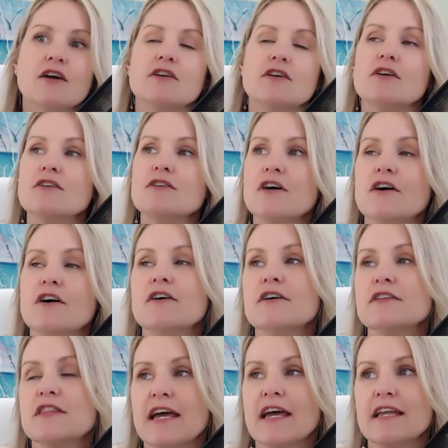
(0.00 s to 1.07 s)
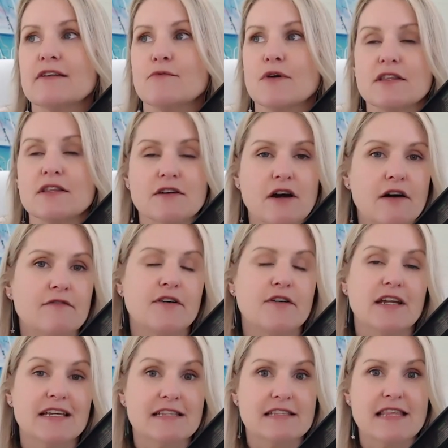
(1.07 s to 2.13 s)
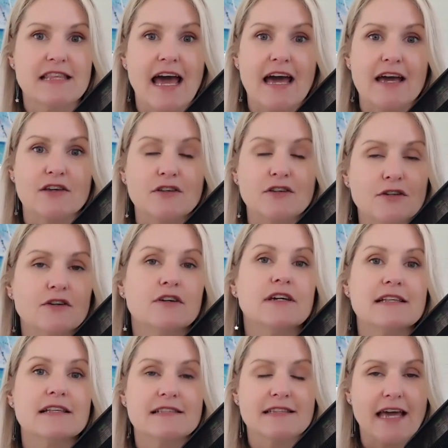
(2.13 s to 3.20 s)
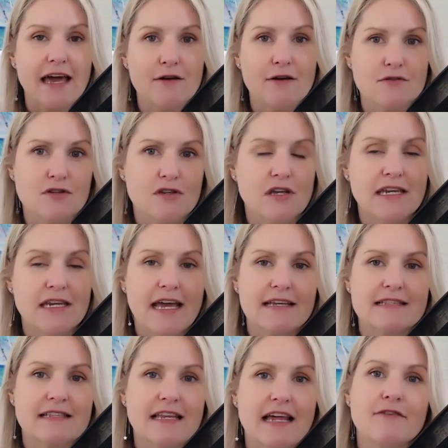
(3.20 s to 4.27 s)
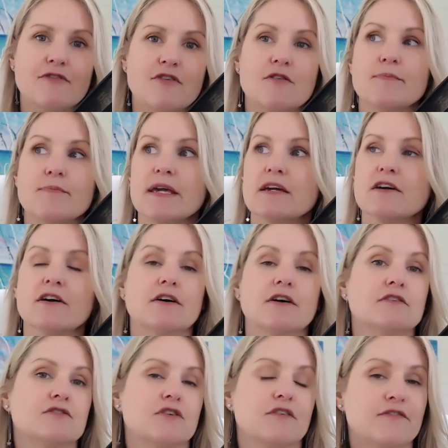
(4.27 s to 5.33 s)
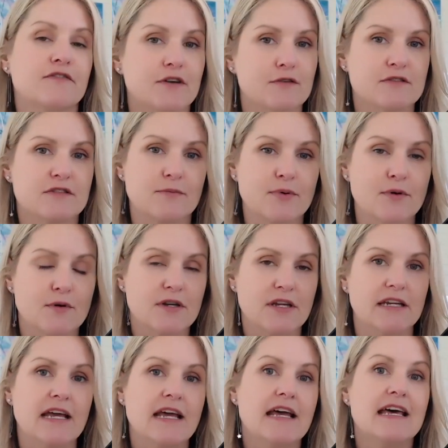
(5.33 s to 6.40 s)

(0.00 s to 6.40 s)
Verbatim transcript: you know then with confidence that you can scale to your next level because you feel supported